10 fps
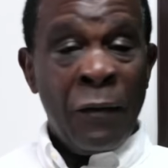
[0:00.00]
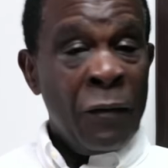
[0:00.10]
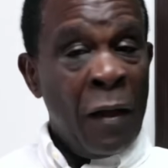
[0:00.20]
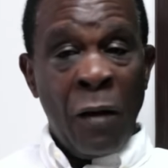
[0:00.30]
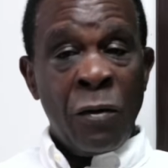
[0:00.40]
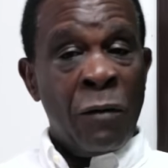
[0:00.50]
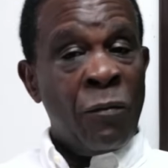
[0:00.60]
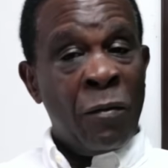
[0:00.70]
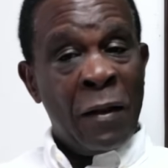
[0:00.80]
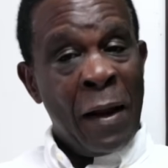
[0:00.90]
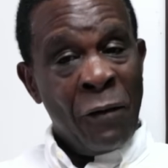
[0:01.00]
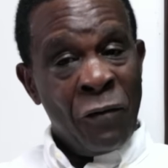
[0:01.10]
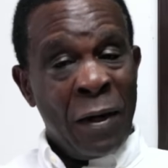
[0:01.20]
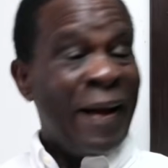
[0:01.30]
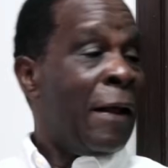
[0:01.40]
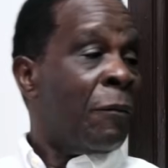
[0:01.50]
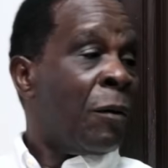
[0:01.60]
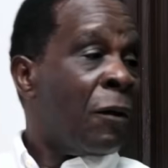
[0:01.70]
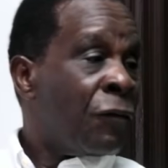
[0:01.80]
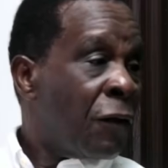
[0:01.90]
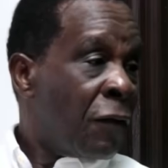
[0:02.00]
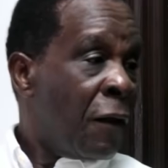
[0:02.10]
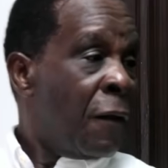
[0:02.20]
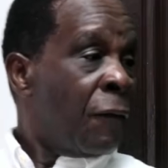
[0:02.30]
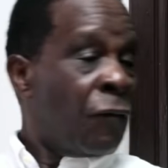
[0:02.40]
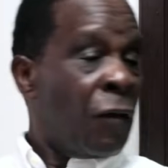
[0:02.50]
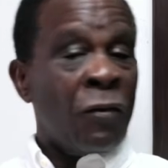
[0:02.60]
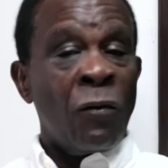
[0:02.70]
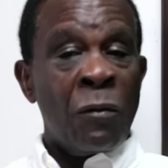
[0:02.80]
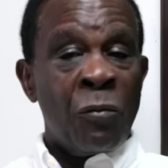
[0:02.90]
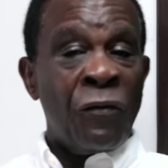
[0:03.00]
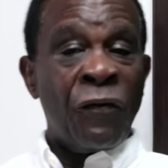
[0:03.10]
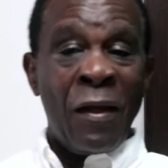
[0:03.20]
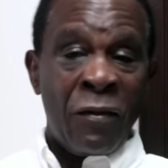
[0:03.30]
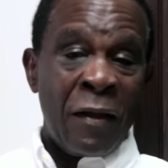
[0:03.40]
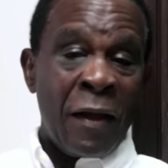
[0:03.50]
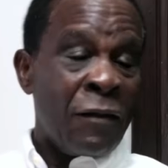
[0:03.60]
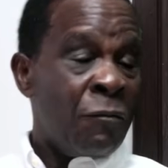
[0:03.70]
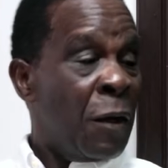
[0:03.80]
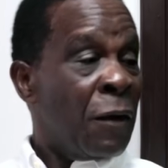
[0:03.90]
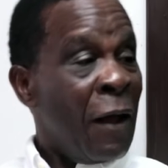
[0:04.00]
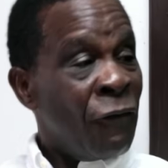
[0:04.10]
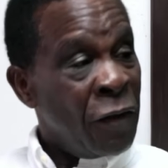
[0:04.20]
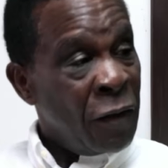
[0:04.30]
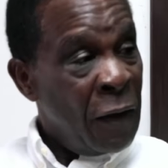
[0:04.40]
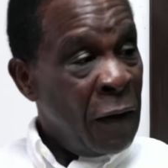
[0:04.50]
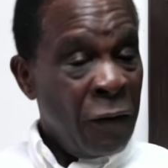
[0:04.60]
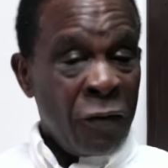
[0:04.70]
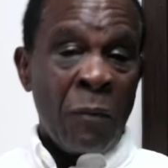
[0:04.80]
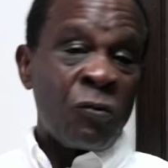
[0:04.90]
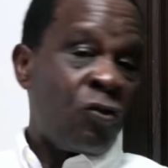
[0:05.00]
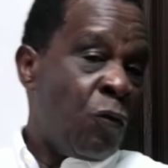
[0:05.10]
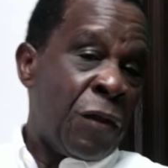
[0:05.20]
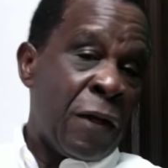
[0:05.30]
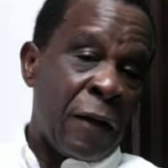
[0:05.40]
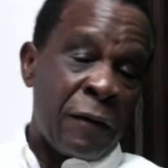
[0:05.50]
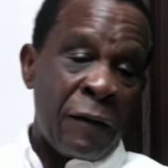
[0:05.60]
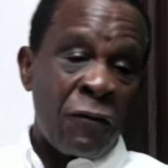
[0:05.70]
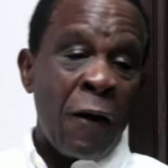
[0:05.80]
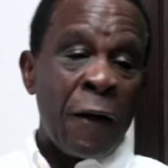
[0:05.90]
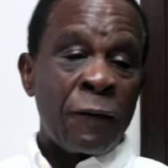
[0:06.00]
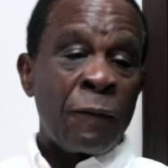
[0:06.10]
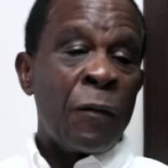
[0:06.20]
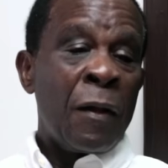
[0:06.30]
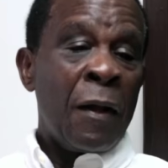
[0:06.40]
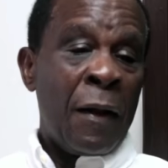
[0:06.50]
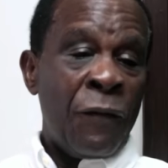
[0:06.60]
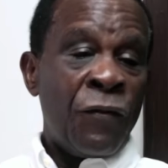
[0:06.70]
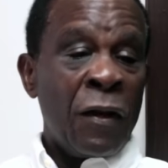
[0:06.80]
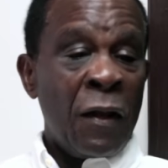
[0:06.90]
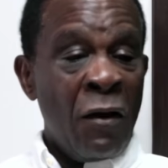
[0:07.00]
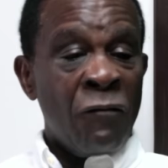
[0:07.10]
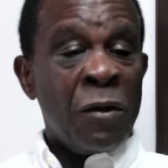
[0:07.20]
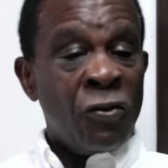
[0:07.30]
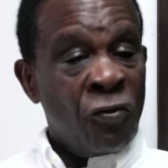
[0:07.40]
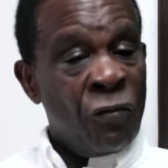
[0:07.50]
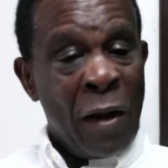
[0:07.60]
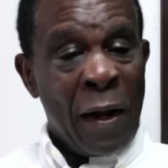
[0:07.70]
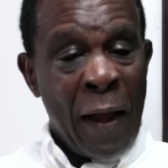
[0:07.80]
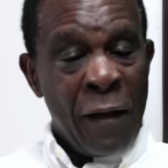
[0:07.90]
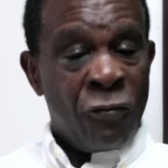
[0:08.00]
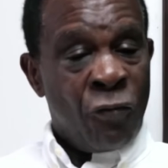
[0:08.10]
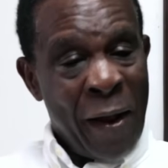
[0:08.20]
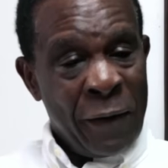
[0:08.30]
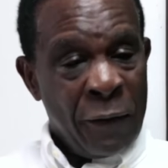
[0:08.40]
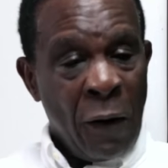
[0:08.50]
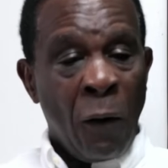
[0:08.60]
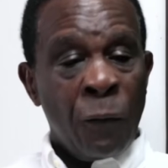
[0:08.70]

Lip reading: I would have still having a label of this whole briefcase thing as being having some truth in it and so on. And I think the government should realize right now,